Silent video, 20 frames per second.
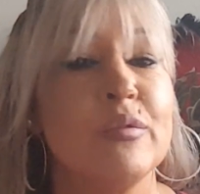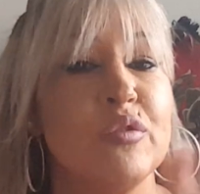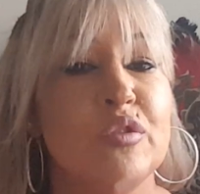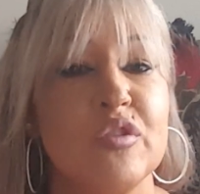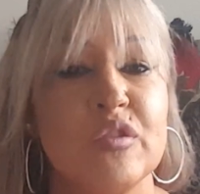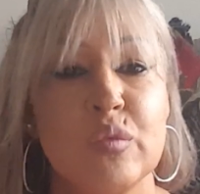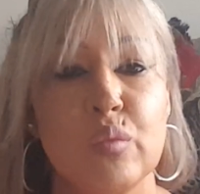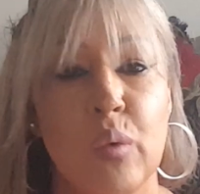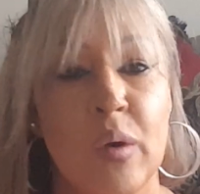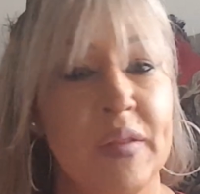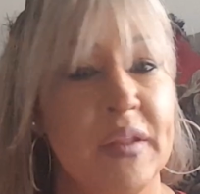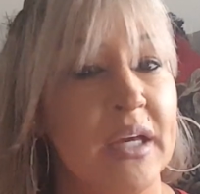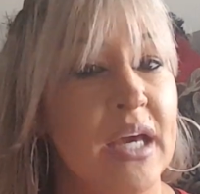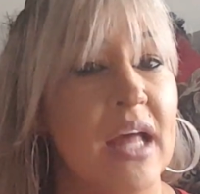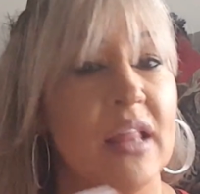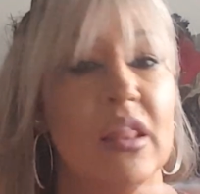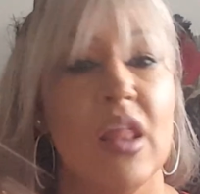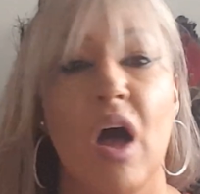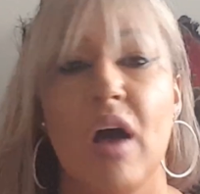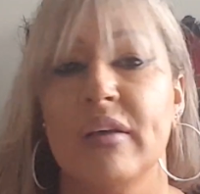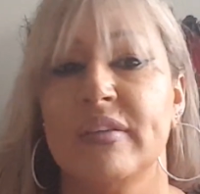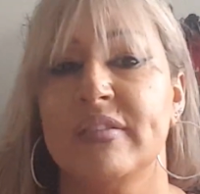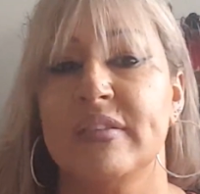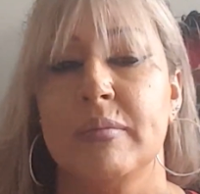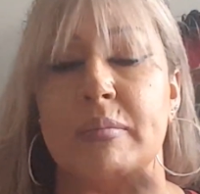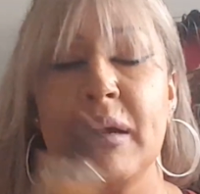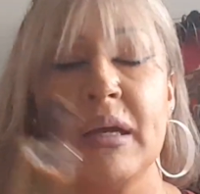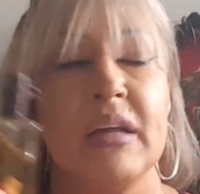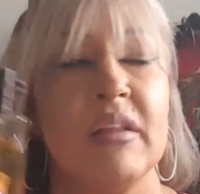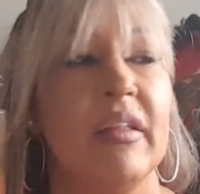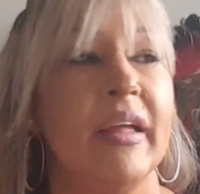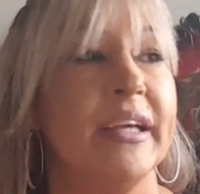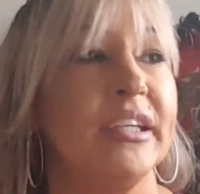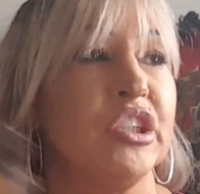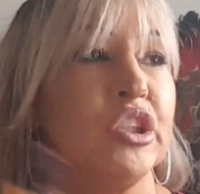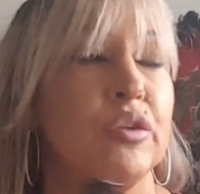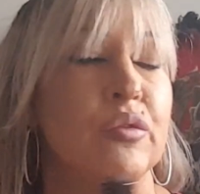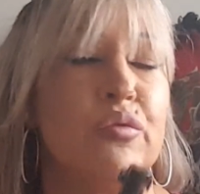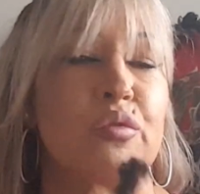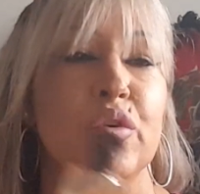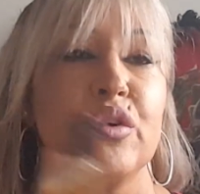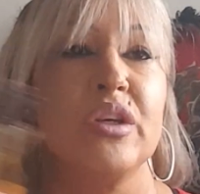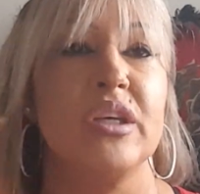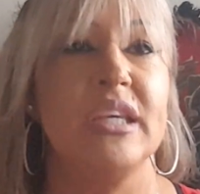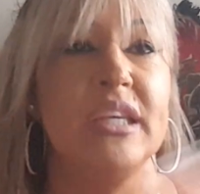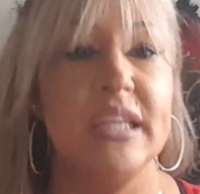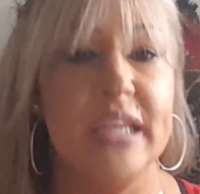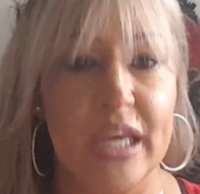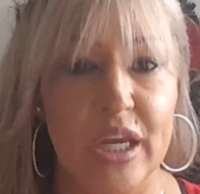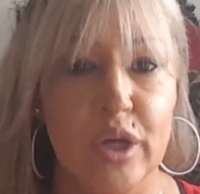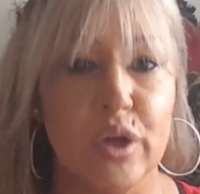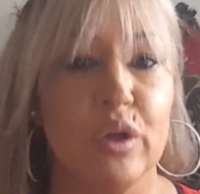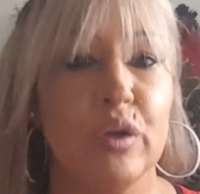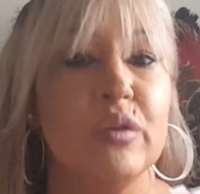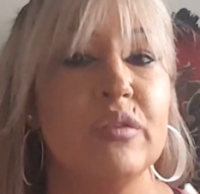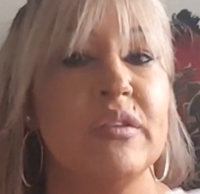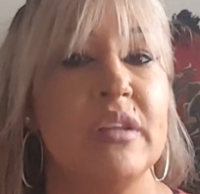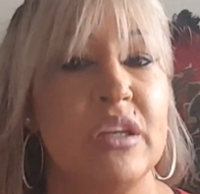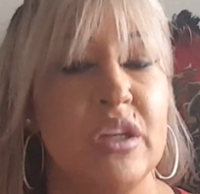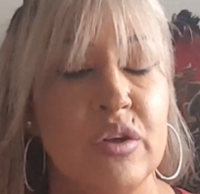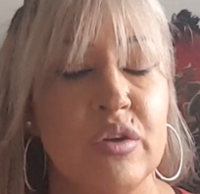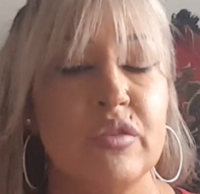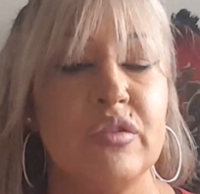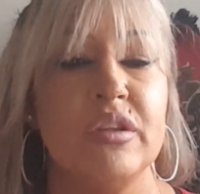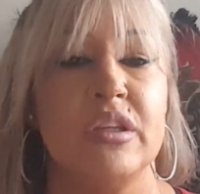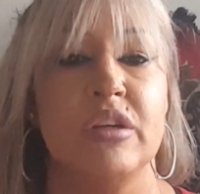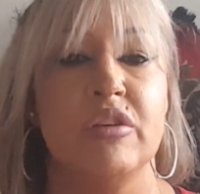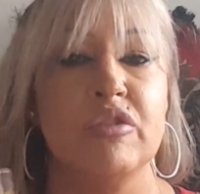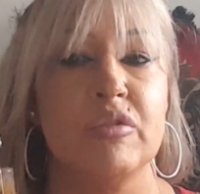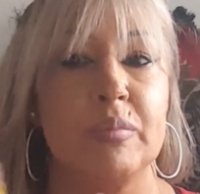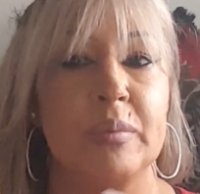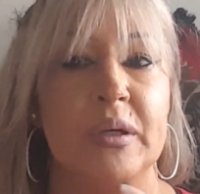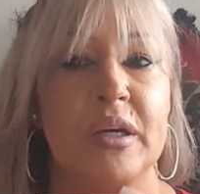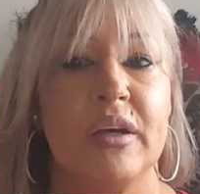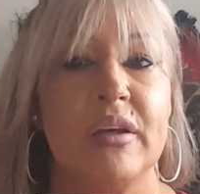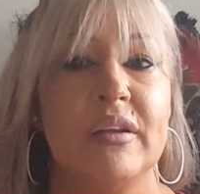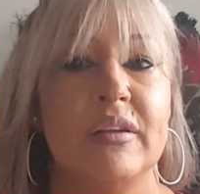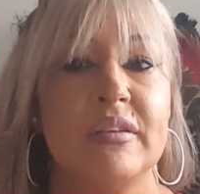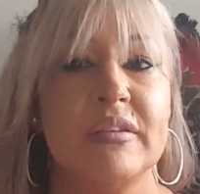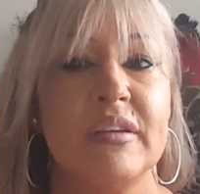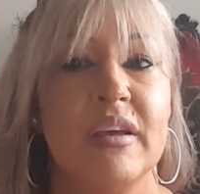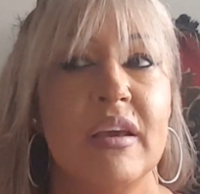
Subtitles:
just one that got lost in my collection for years and years and years because